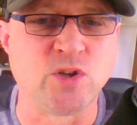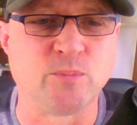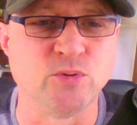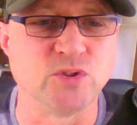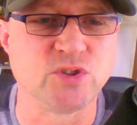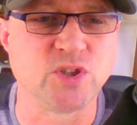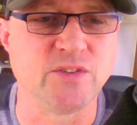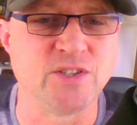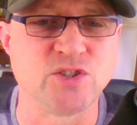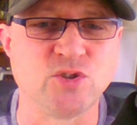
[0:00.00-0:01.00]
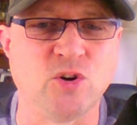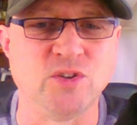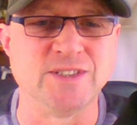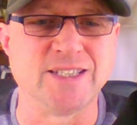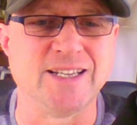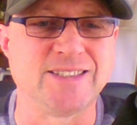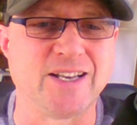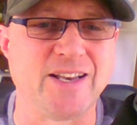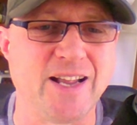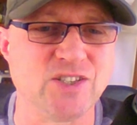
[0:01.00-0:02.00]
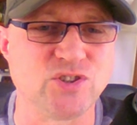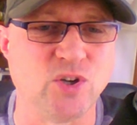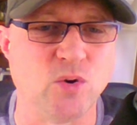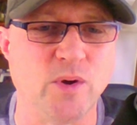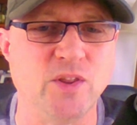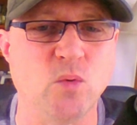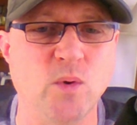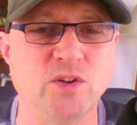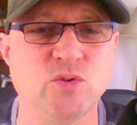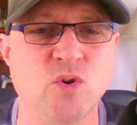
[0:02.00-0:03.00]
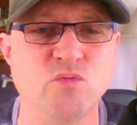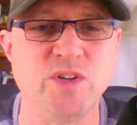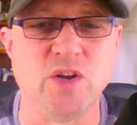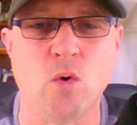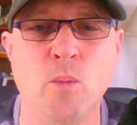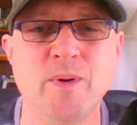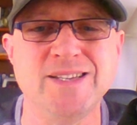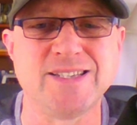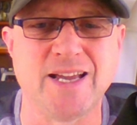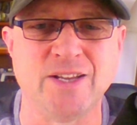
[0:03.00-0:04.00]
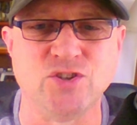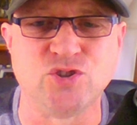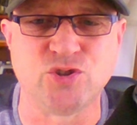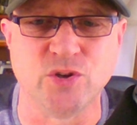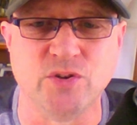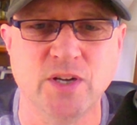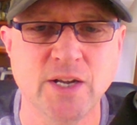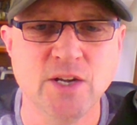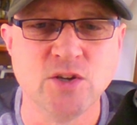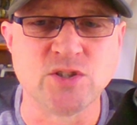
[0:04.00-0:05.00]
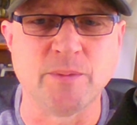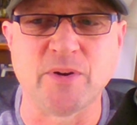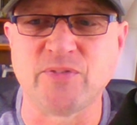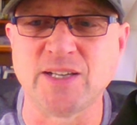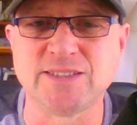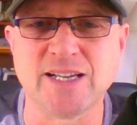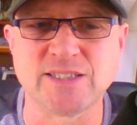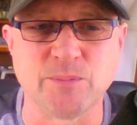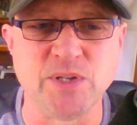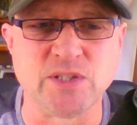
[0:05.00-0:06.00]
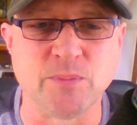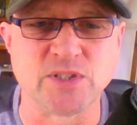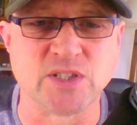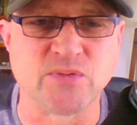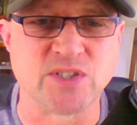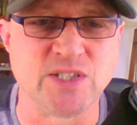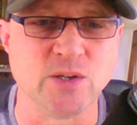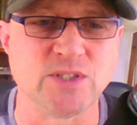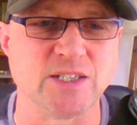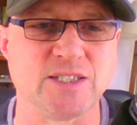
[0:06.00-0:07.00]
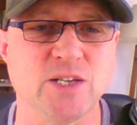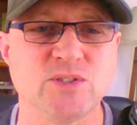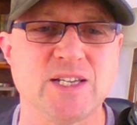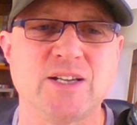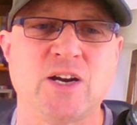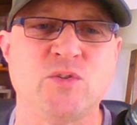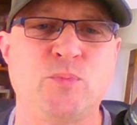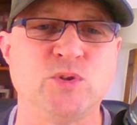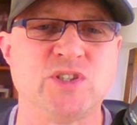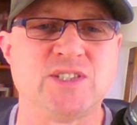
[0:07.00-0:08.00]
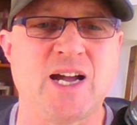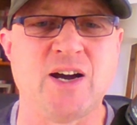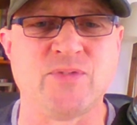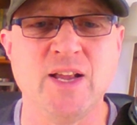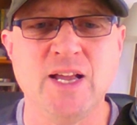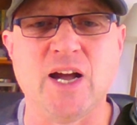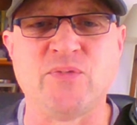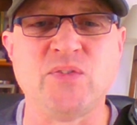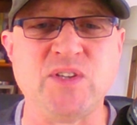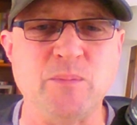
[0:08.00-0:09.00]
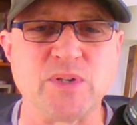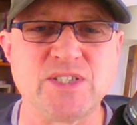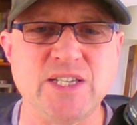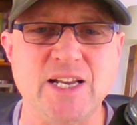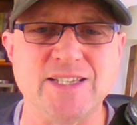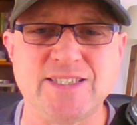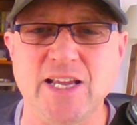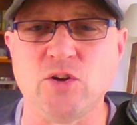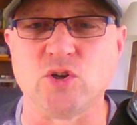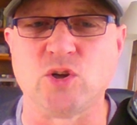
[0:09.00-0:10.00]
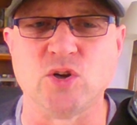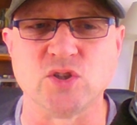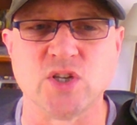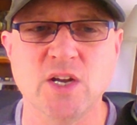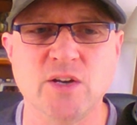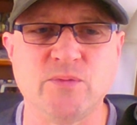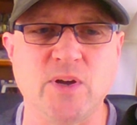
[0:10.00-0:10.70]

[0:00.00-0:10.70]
to approach the Scotland international when the window reopens in June. So that'd be a fantastic piece of business for Celtic. Celtic are reported to have a 15% sell-on clause,